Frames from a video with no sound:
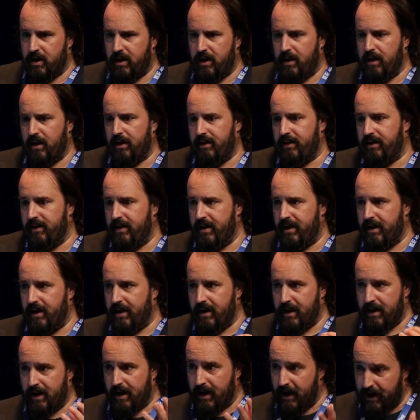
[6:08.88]
in
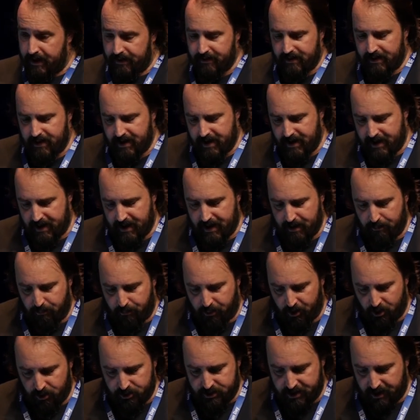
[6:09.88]
the
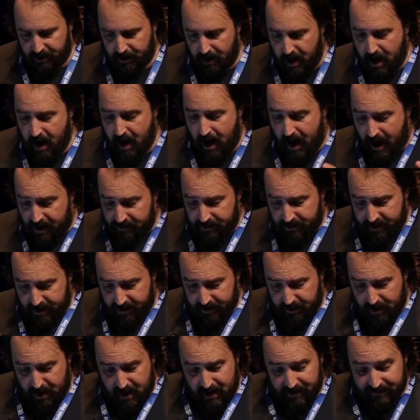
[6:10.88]
project. And
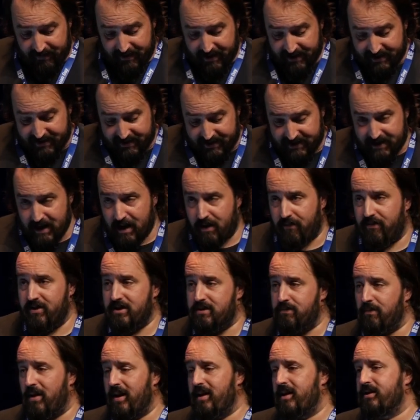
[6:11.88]
then the service
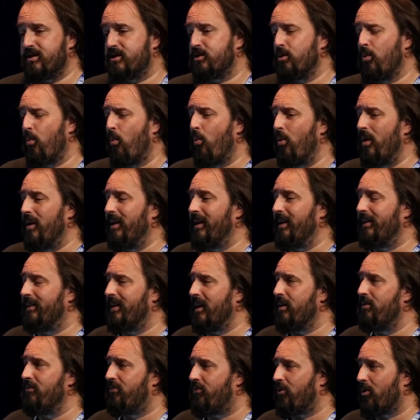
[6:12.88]
manager will need
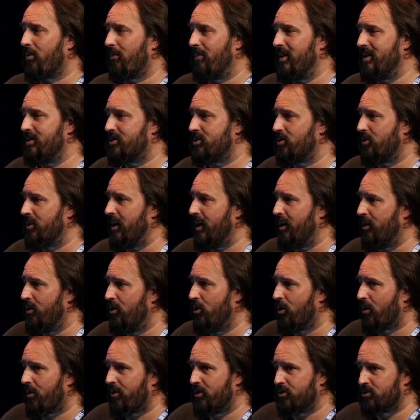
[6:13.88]
the information in
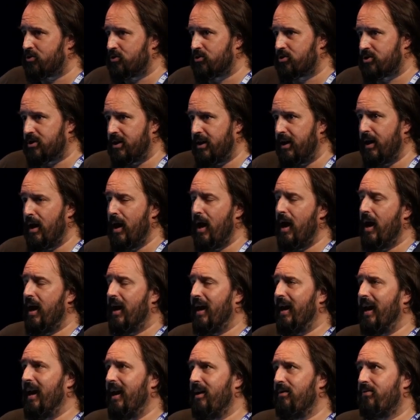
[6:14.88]
order to see
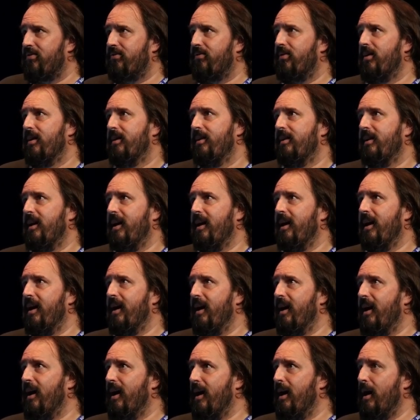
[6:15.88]
if
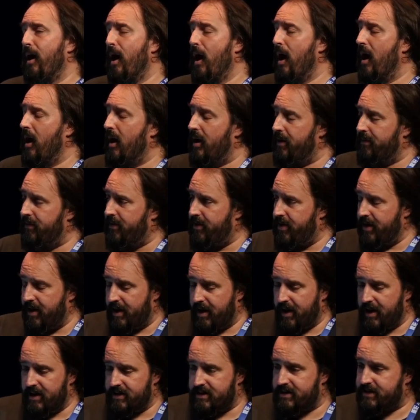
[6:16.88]

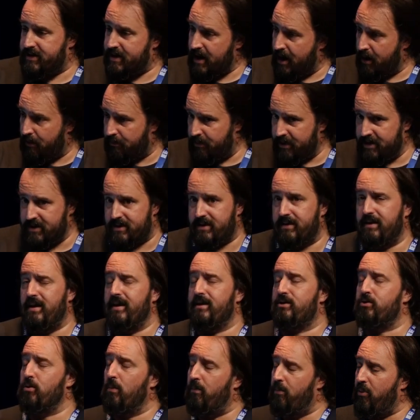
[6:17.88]
the service, the
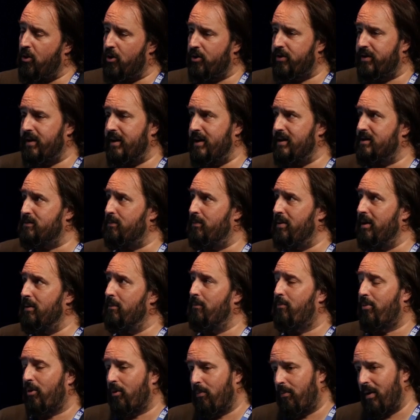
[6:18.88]
support is being
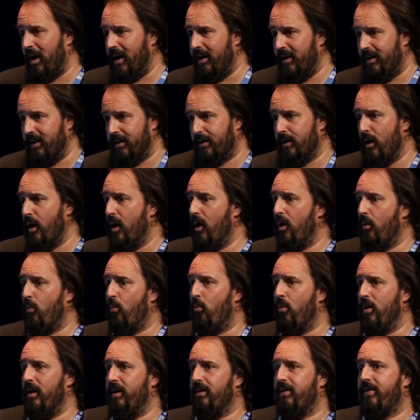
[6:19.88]
provided
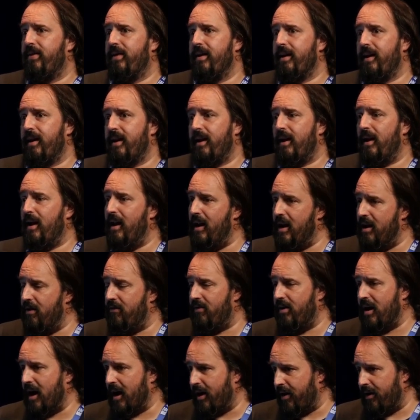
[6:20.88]
with the
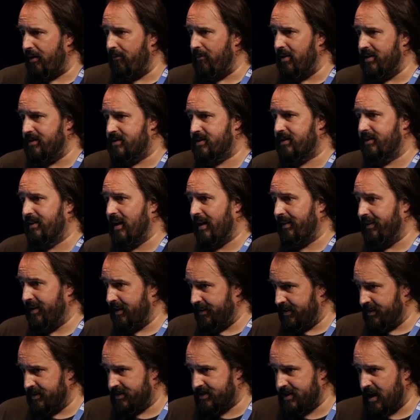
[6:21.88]
level agreements that they
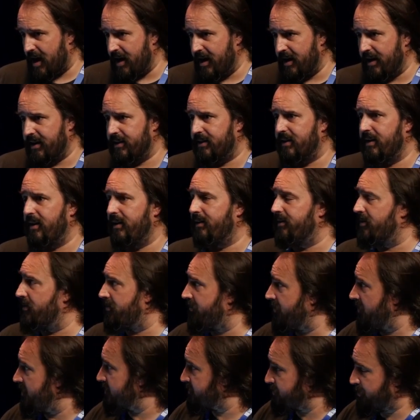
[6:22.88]
decided in the
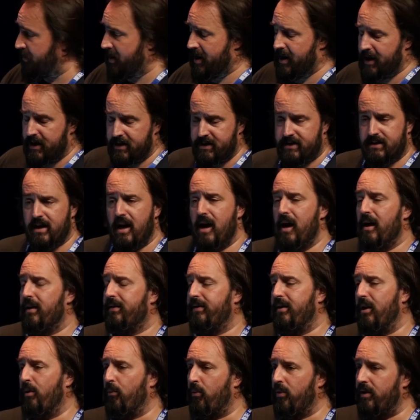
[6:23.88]
first place.
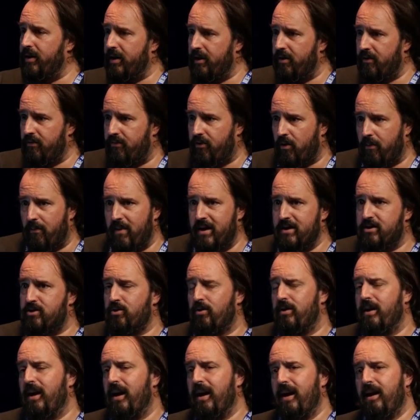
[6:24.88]
They will need
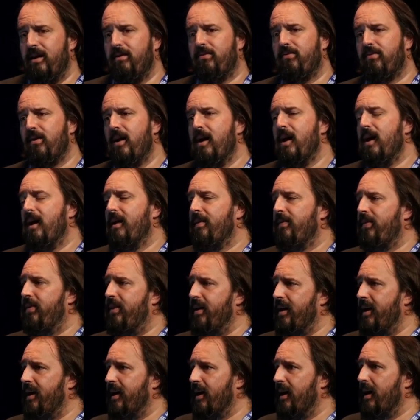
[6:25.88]
information if
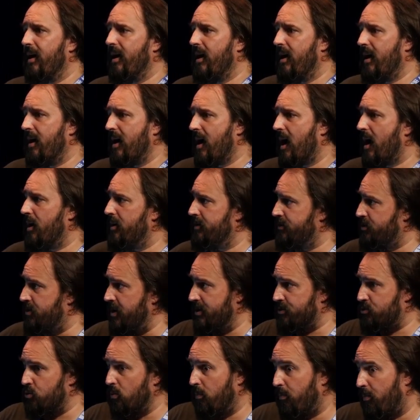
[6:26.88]
the
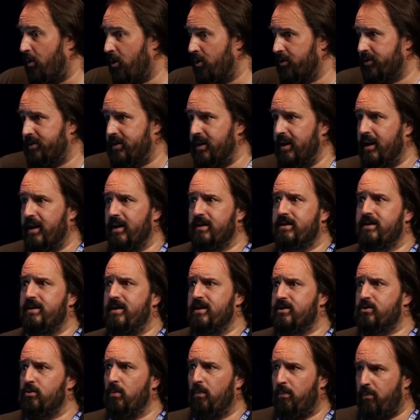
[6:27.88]
support tickets, the
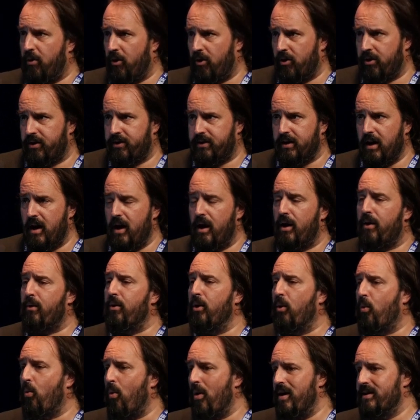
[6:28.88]
support
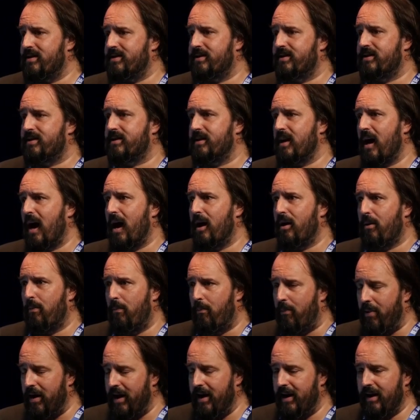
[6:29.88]
requests are
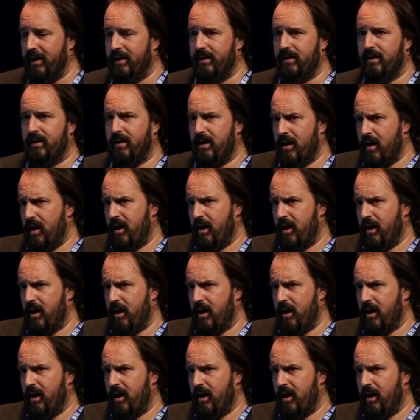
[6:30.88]
being